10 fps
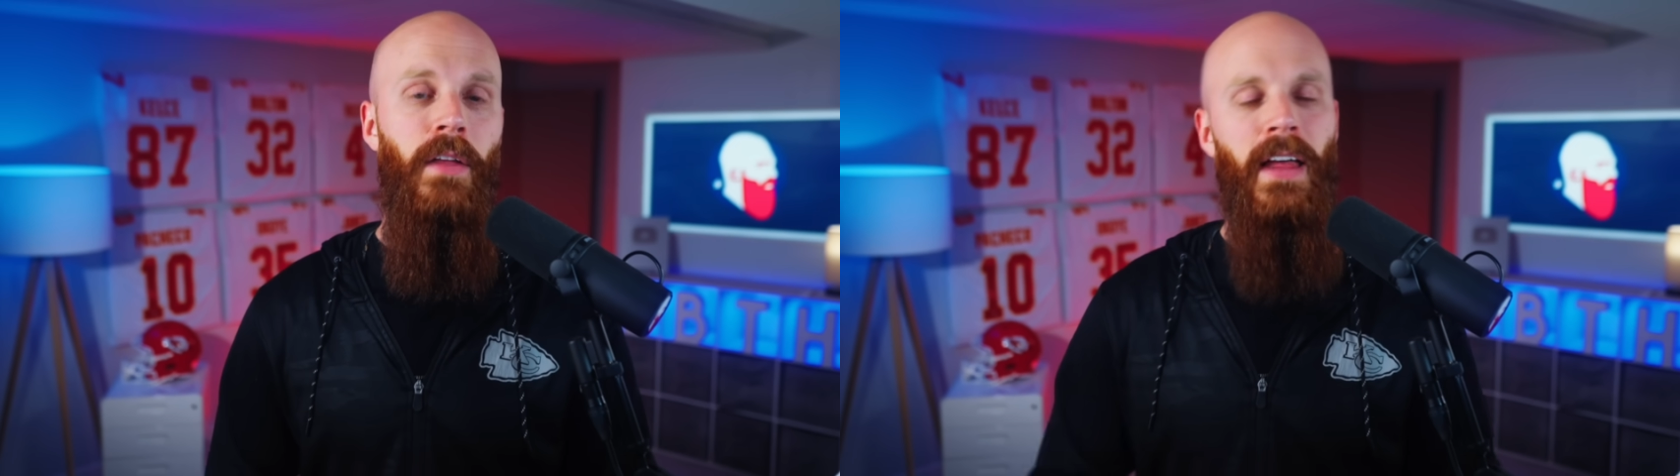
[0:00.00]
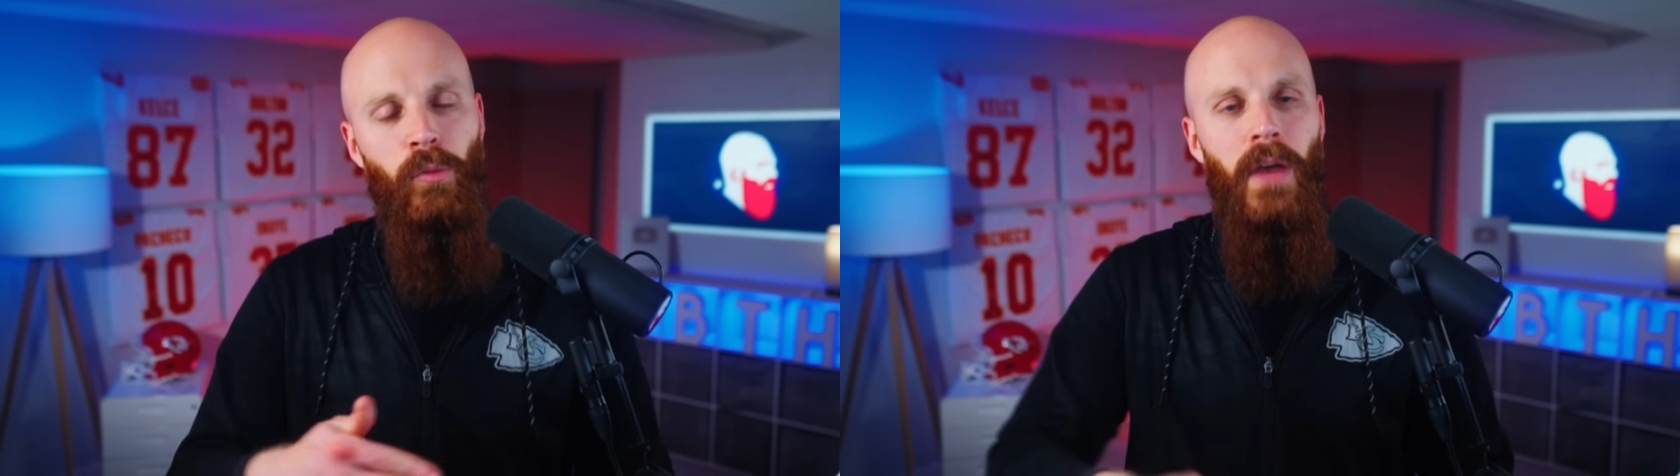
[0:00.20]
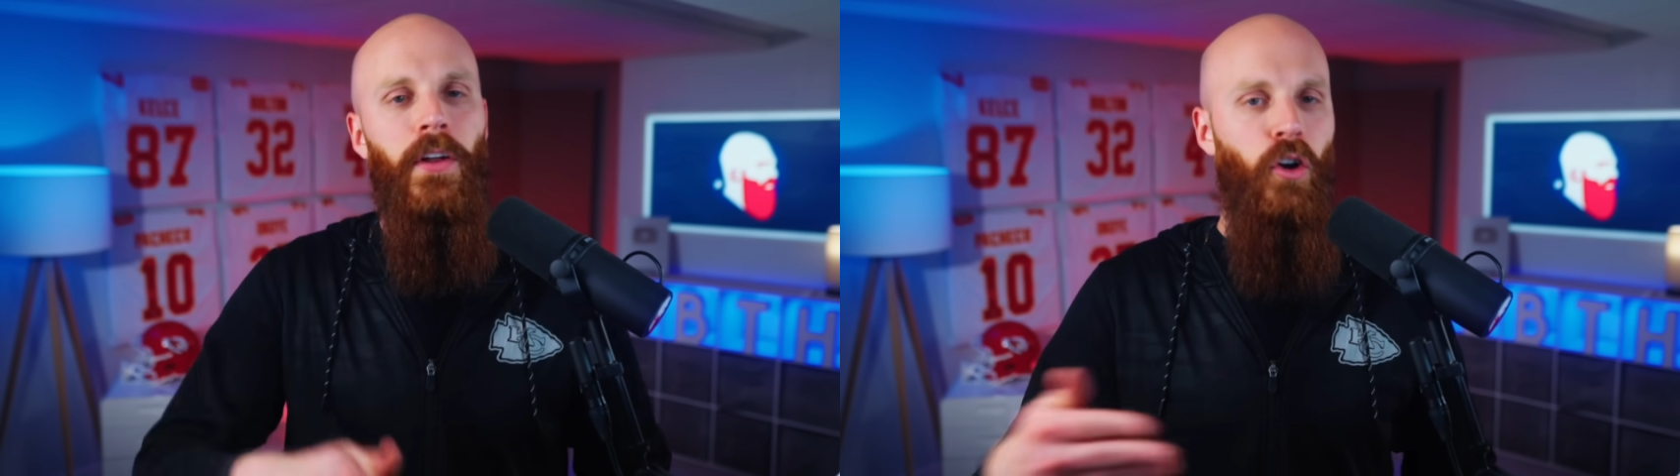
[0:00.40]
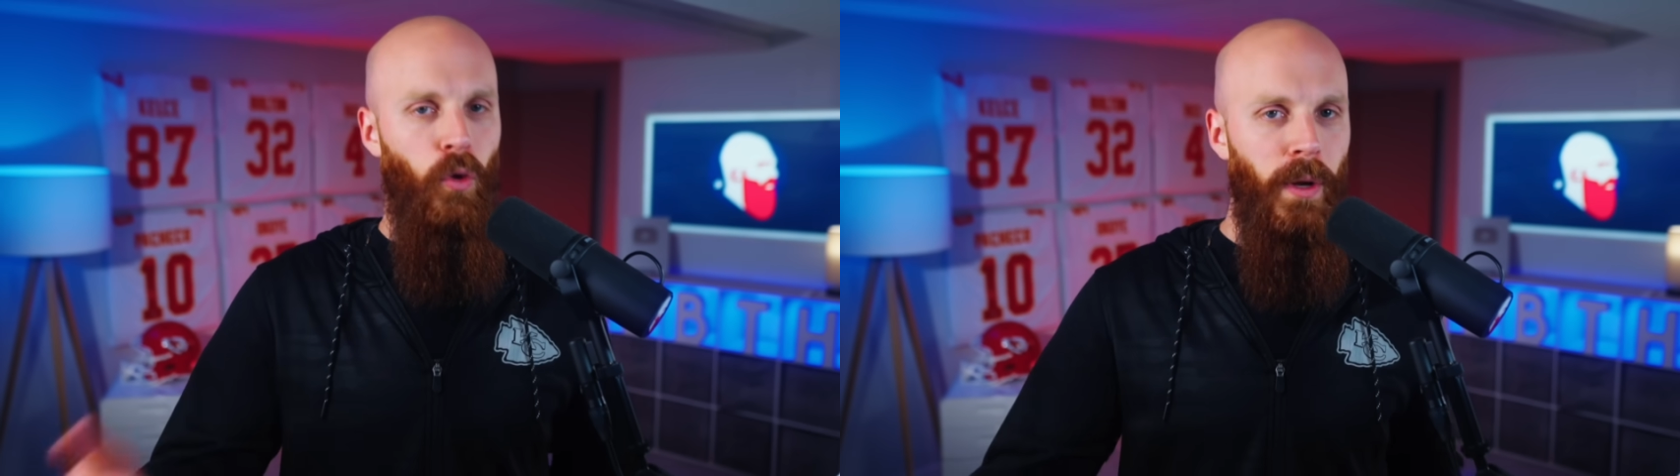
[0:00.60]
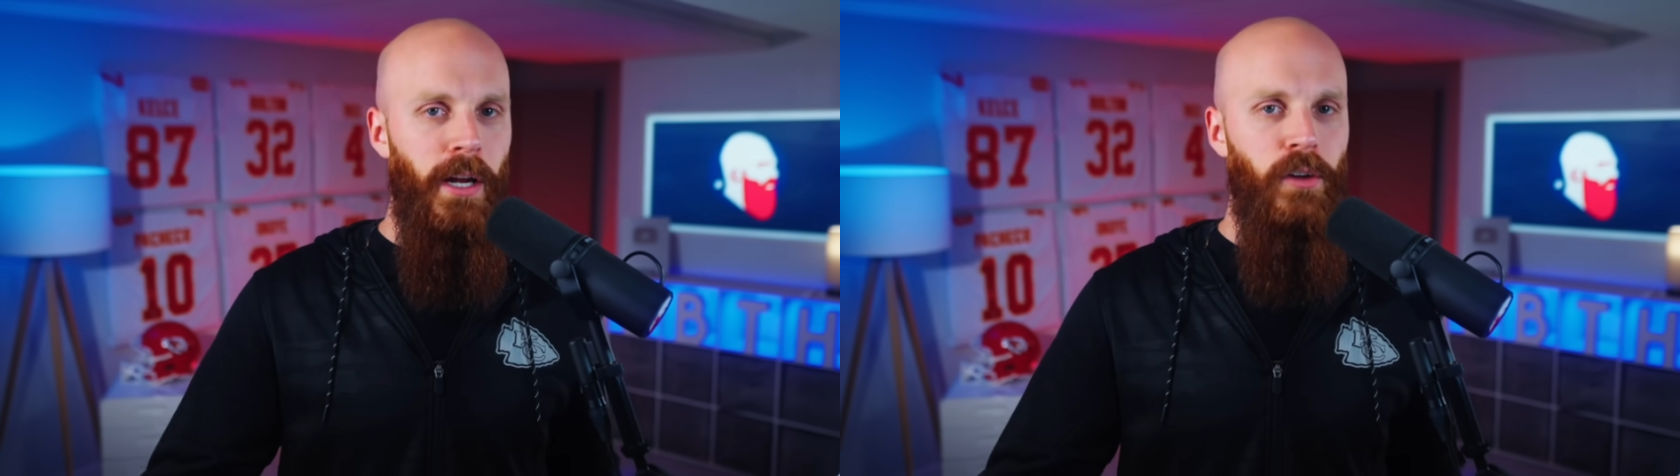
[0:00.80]
and that's why their
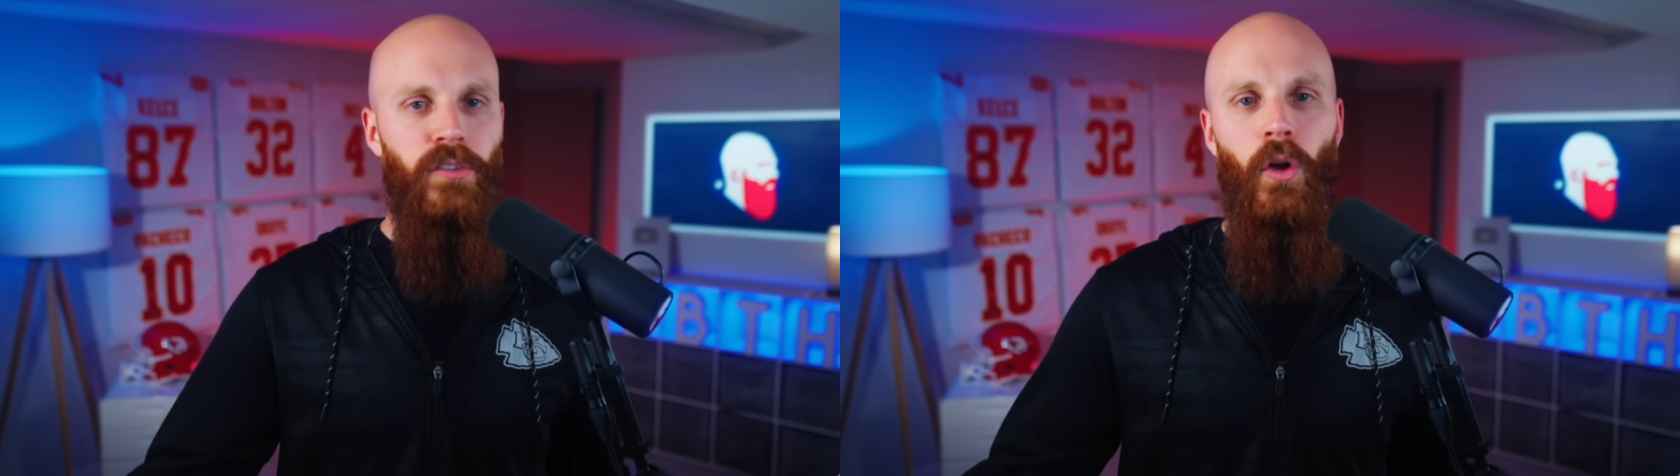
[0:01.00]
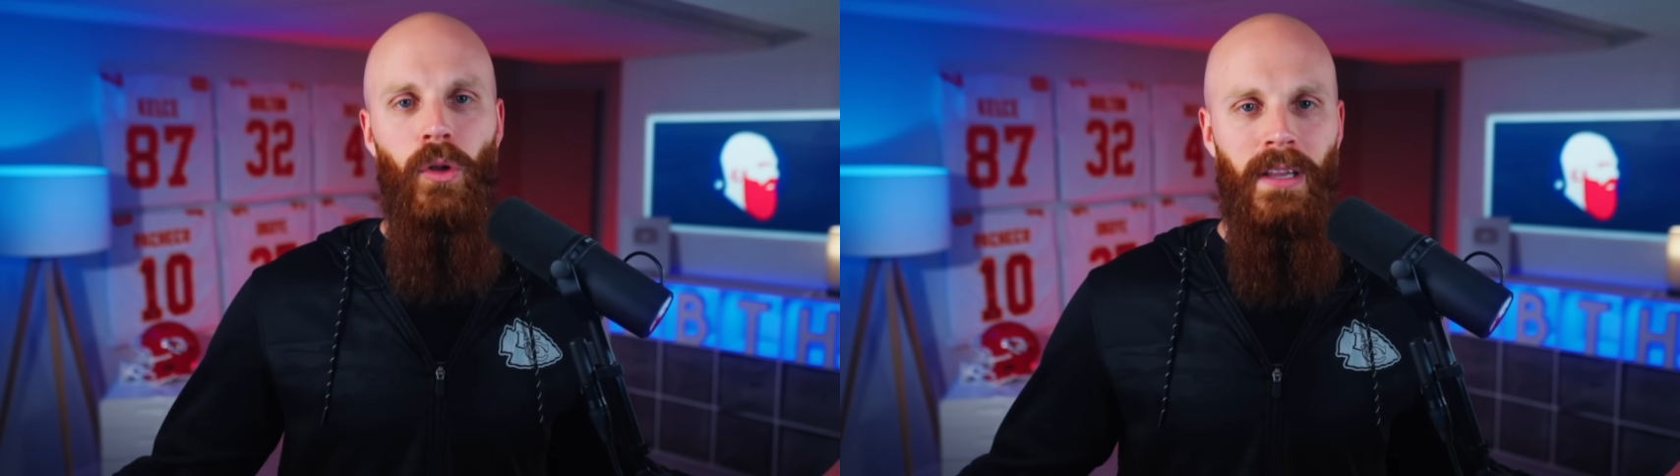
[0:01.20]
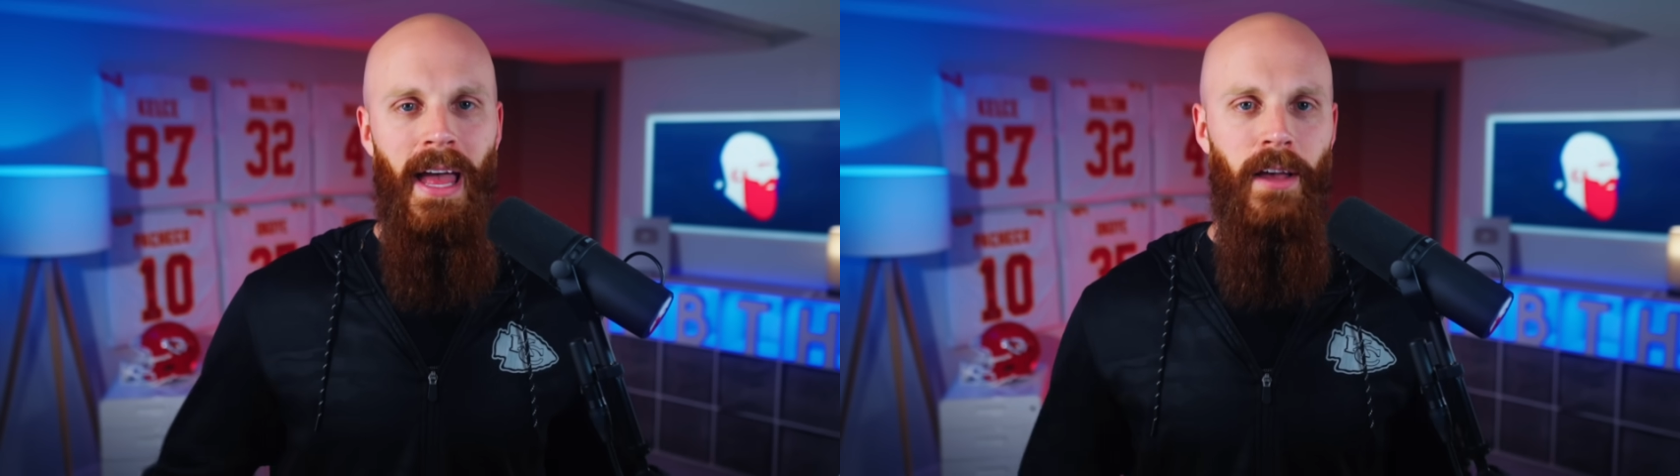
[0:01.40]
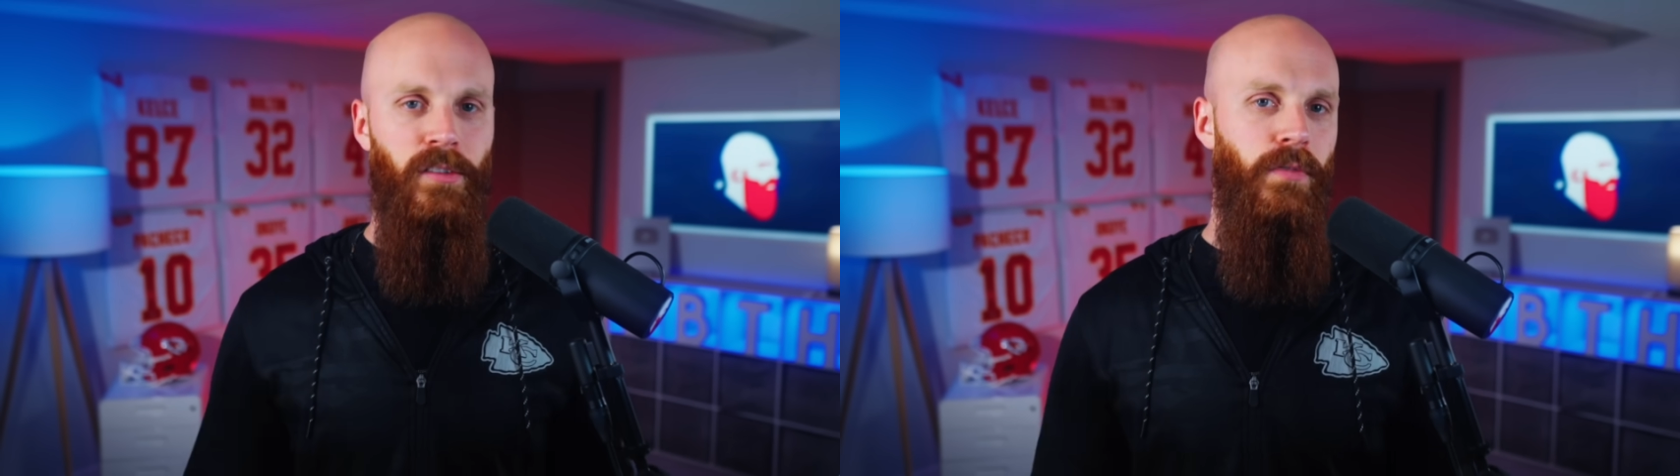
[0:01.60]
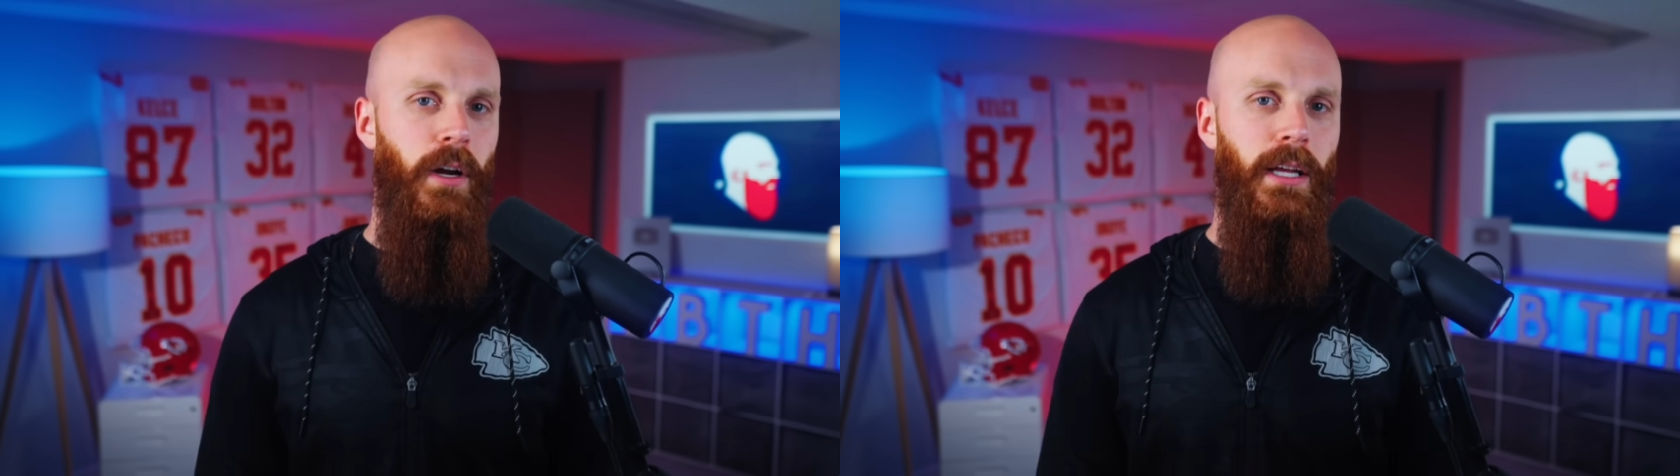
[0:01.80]
careers don't
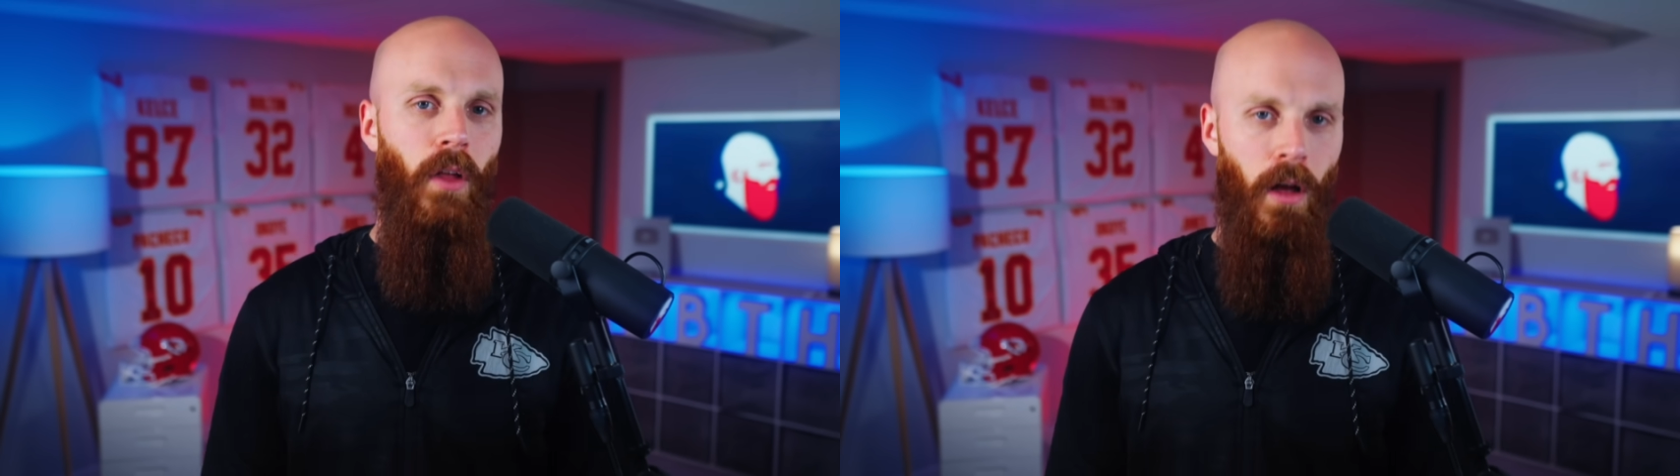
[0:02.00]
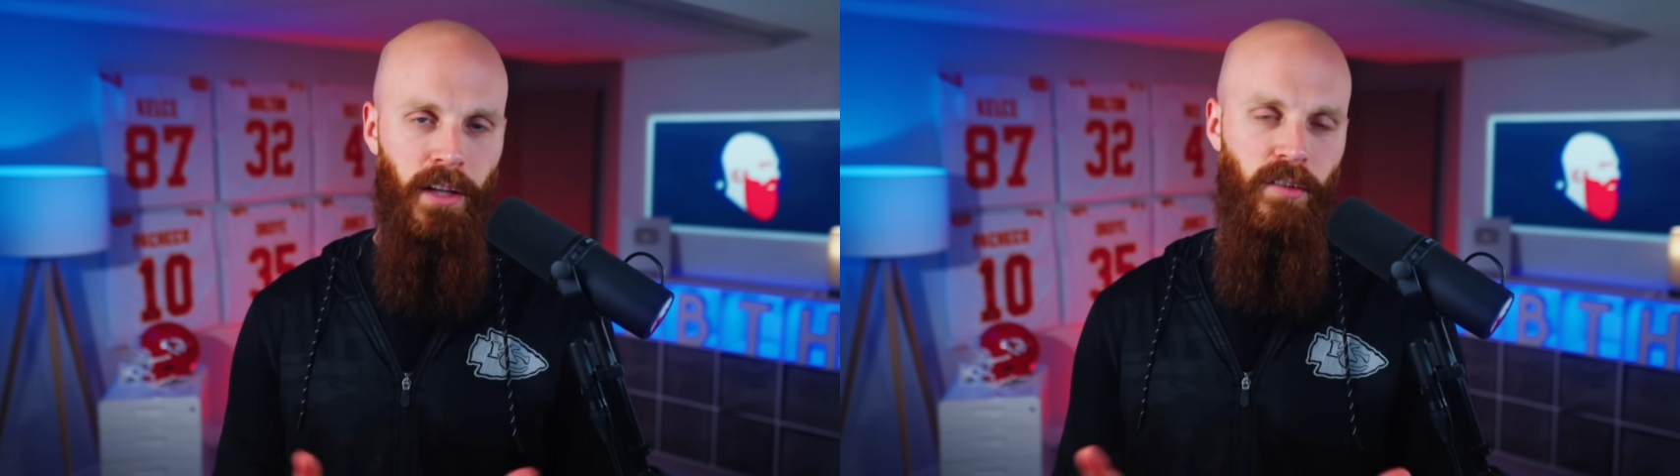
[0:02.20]
last very long.